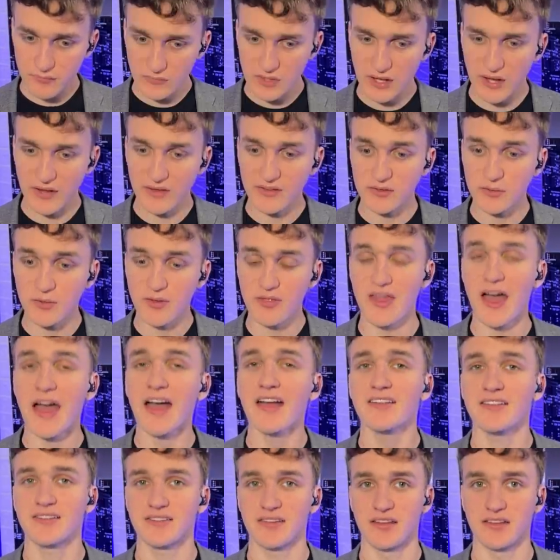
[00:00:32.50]
And so, in
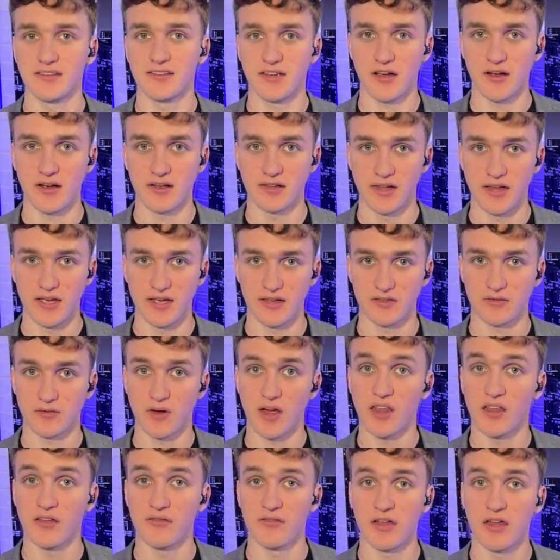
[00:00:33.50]
that sense, Kari Lake is
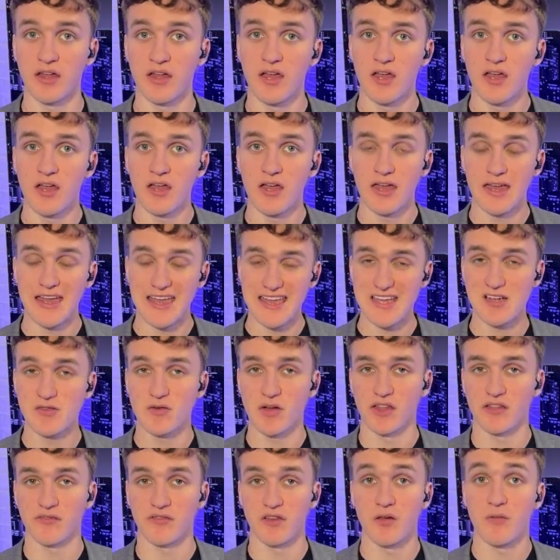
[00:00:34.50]
relevant,
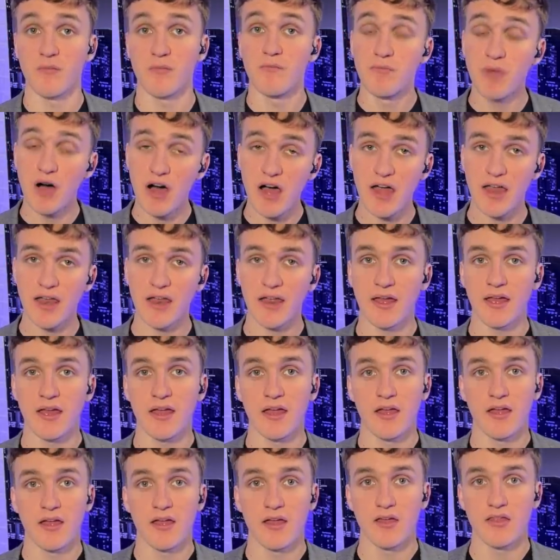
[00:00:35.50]
irrelevant. But
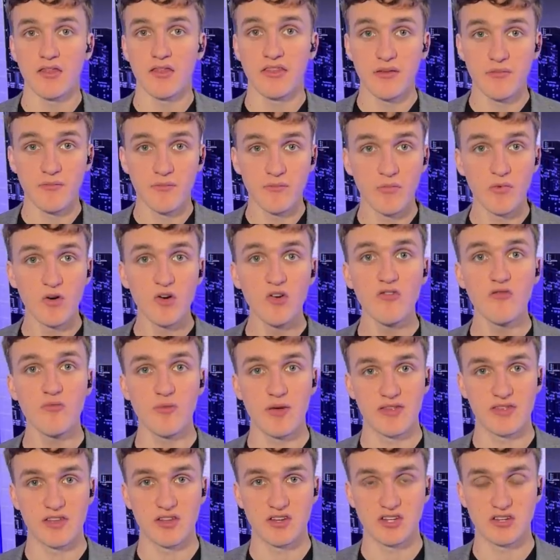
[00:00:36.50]
the
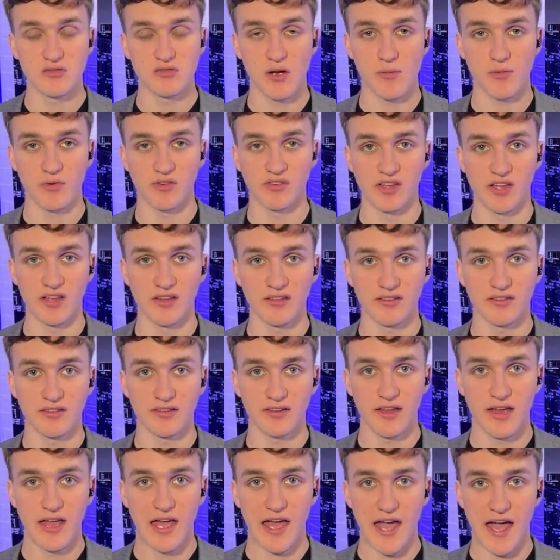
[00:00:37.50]
movement that she
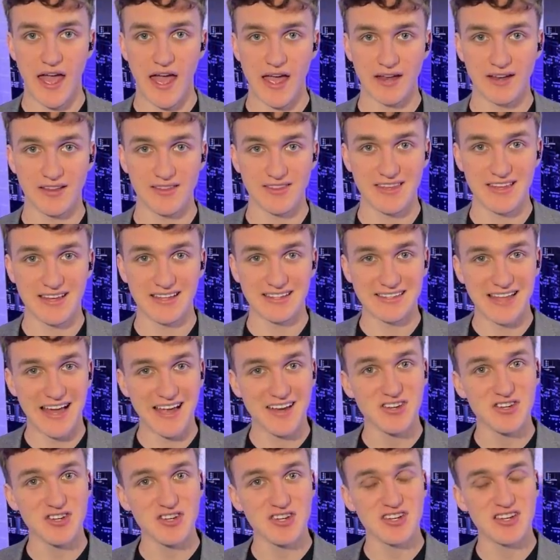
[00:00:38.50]
represents and the
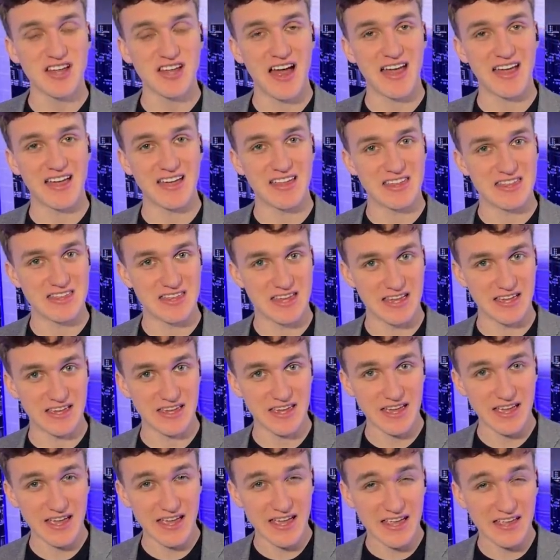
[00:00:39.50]
election denying
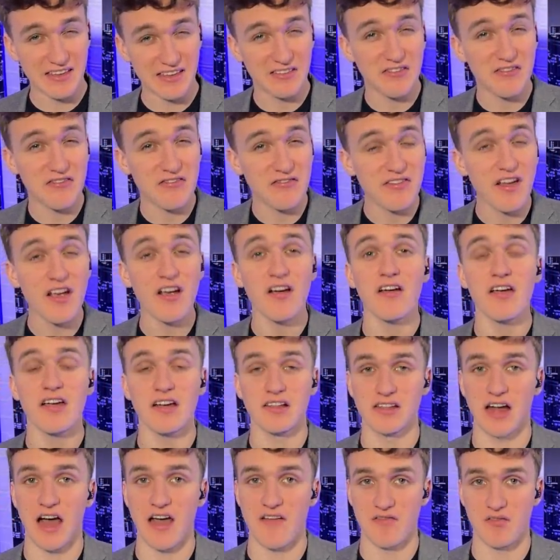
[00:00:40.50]
thinking is very
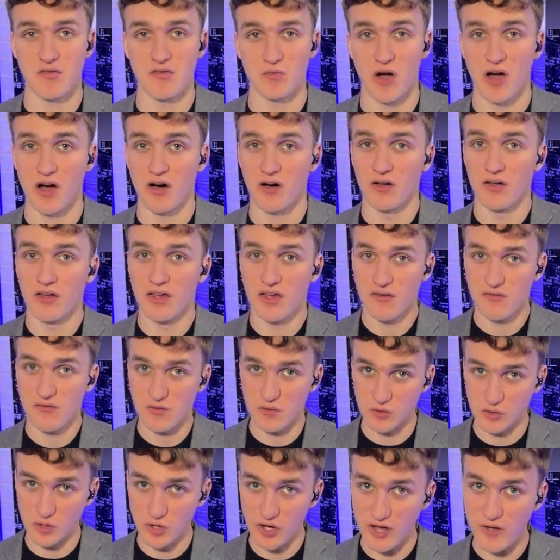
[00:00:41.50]
alive and well. If
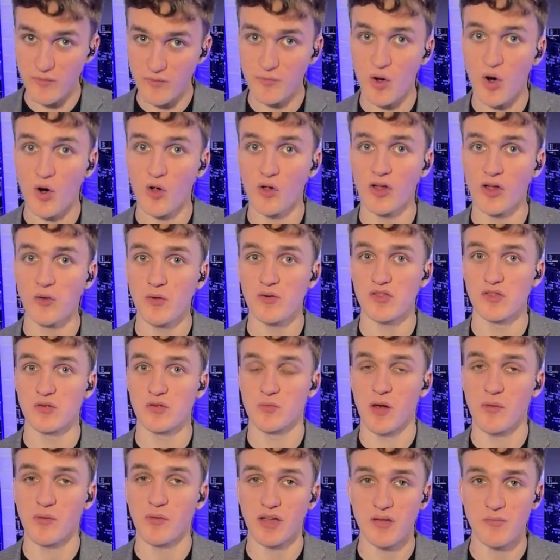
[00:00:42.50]
you look at polling within the
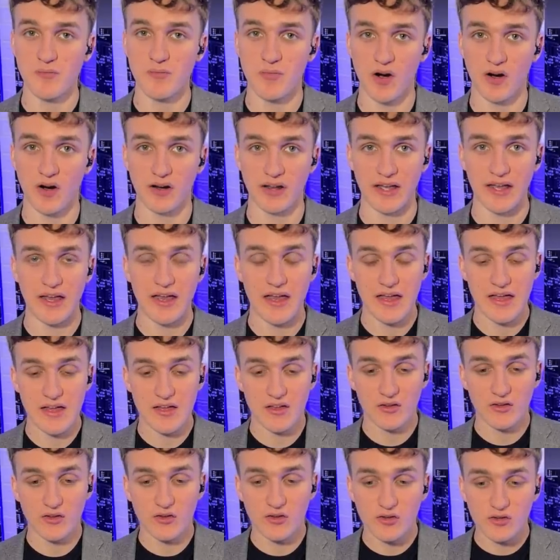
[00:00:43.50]
Republican Party,
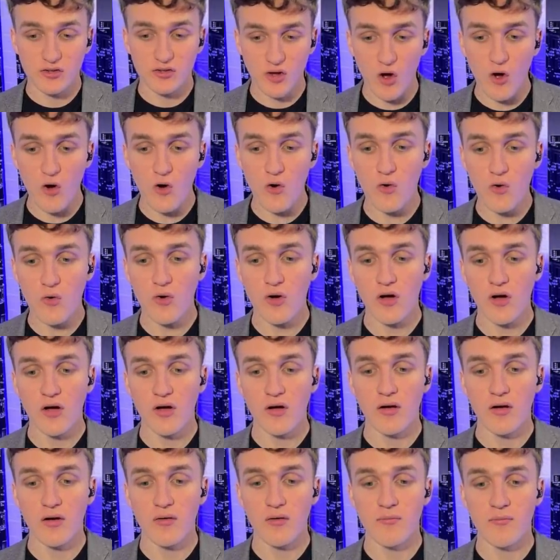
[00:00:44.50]
so
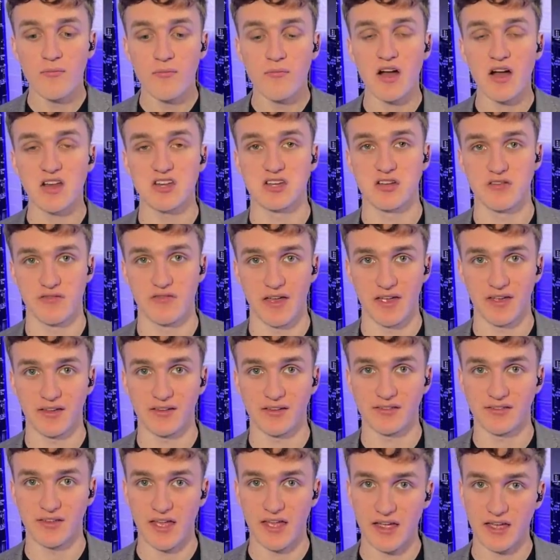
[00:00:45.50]
much of it
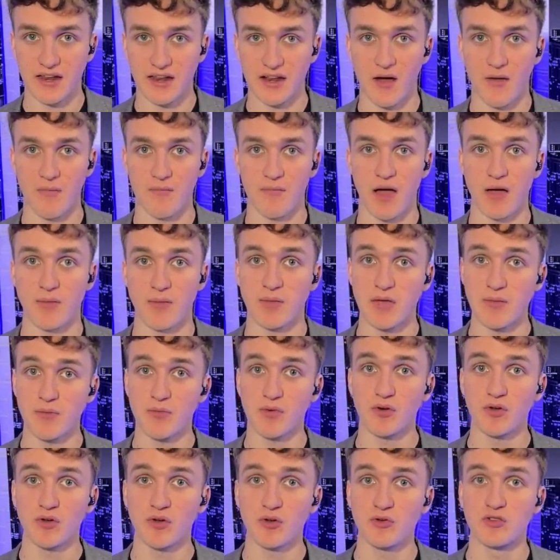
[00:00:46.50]
is taken up by
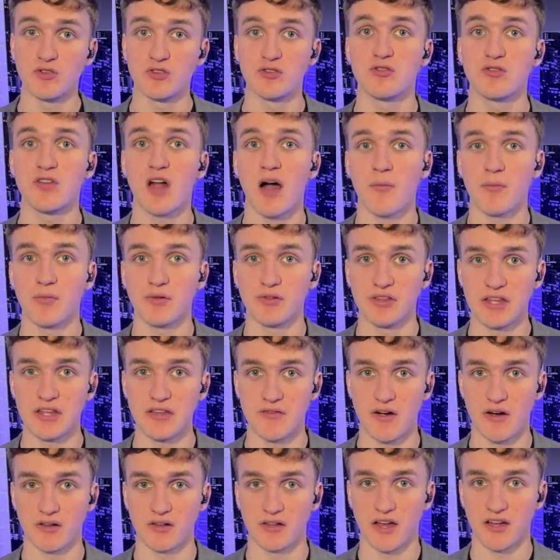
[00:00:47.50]
people who do not believe
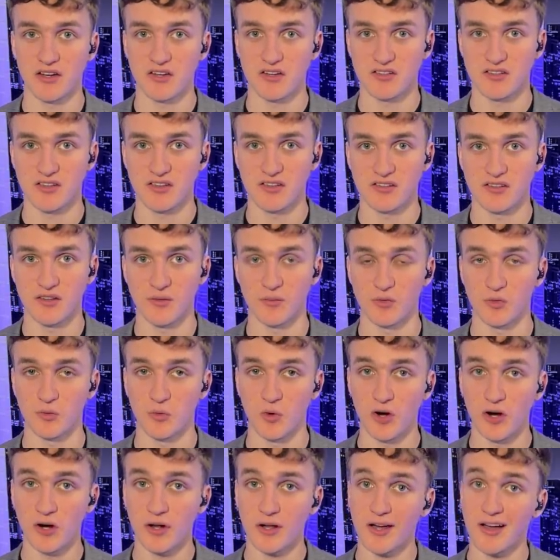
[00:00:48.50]
our election systems
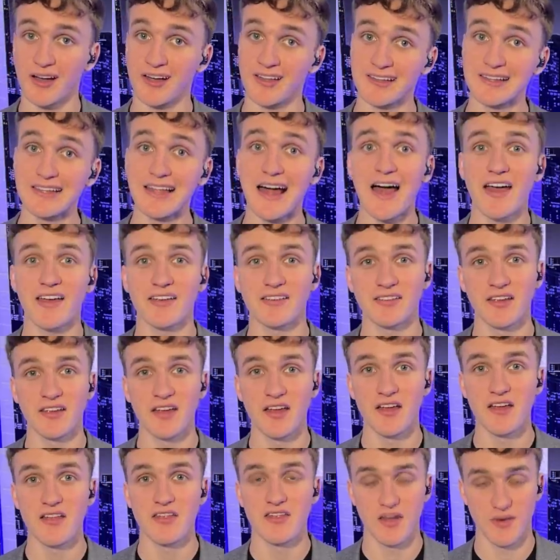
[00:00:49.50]
work unless
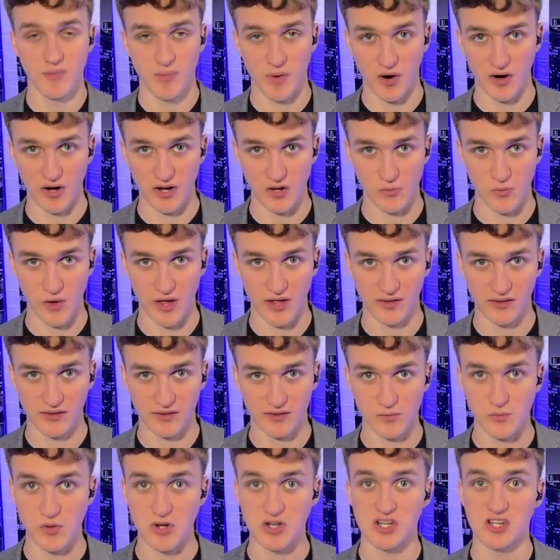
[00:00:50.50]
their party
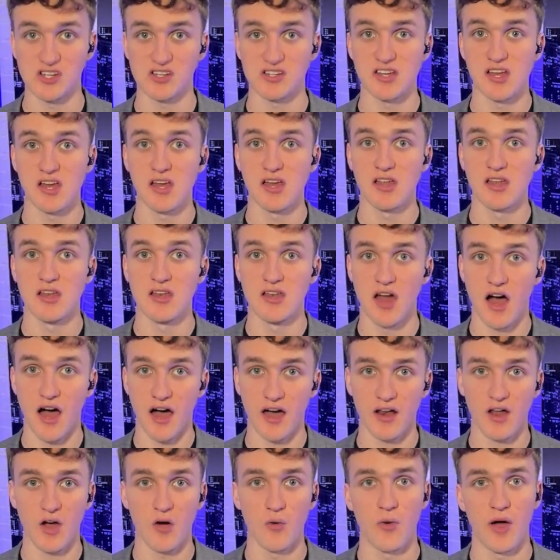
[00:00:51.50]
wins, which is
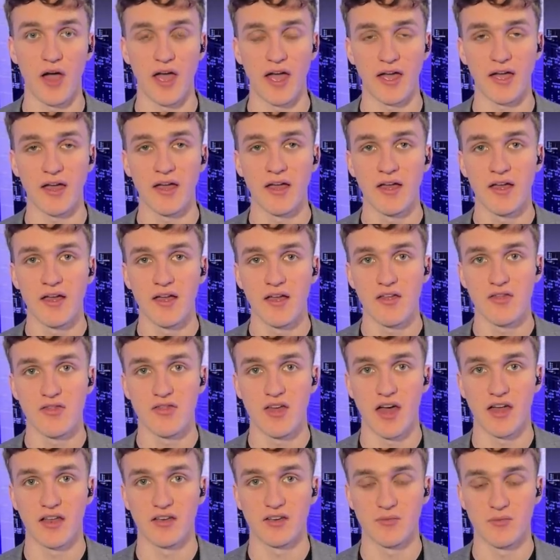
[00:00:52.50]
not a way
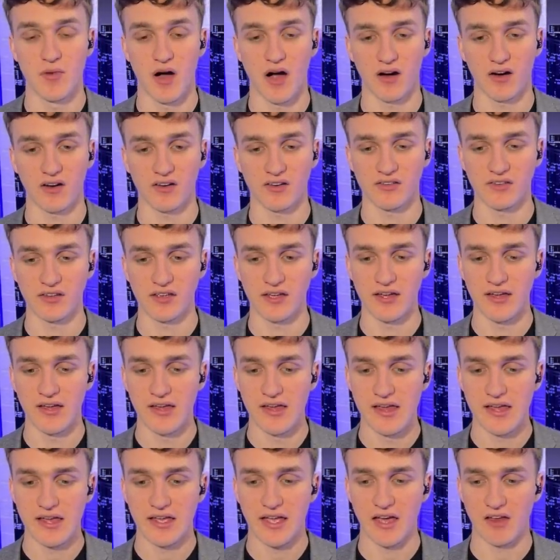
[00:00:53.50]
that democracy
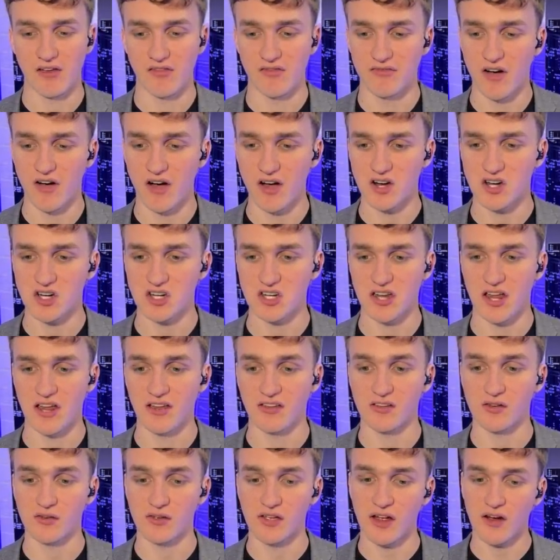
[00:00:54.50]
can function. And
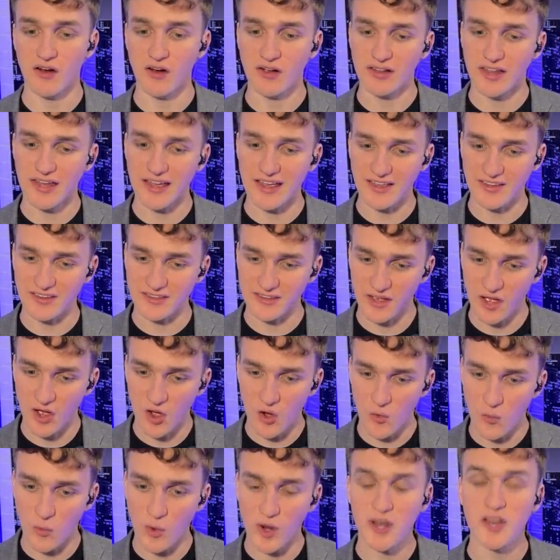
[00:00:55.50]
so Kari Lake is
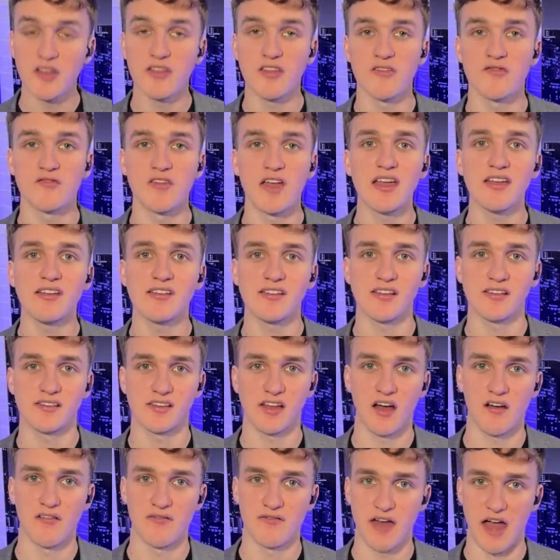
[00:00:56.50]
one of the faces
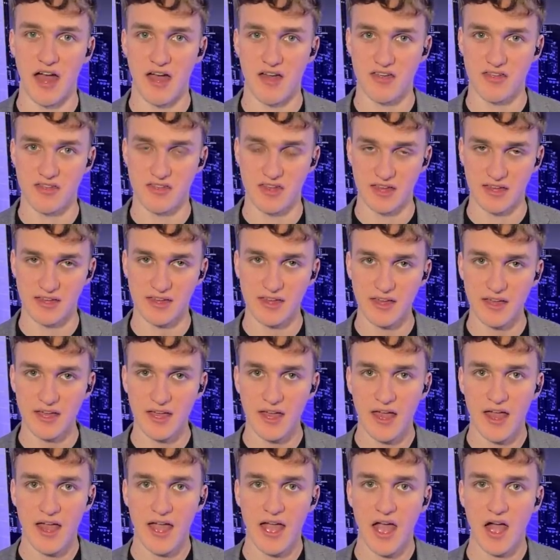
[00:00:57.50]
of that thinking
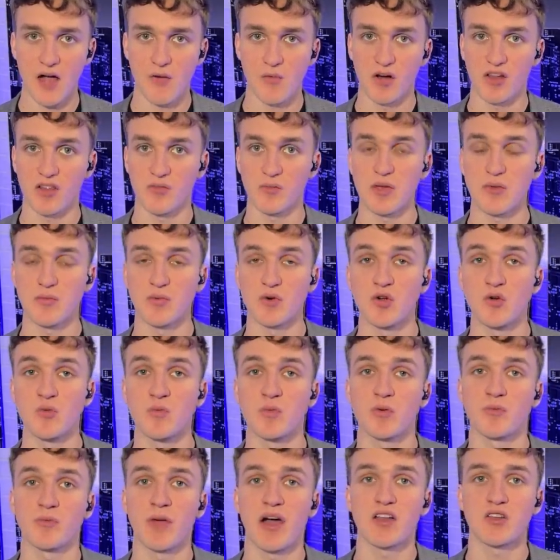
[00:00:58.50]
and one of the people who
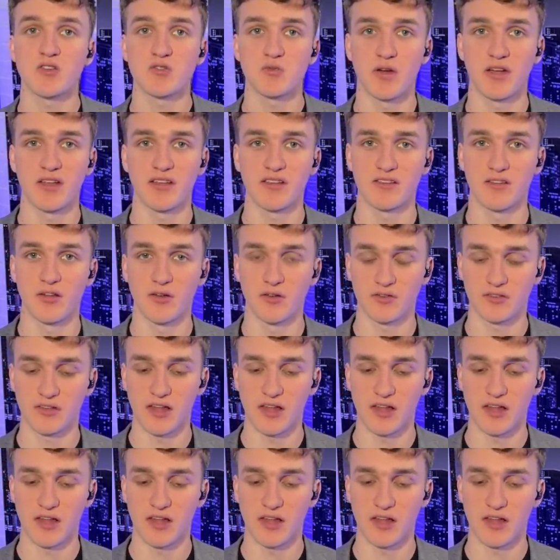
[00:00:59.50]
perpetuates those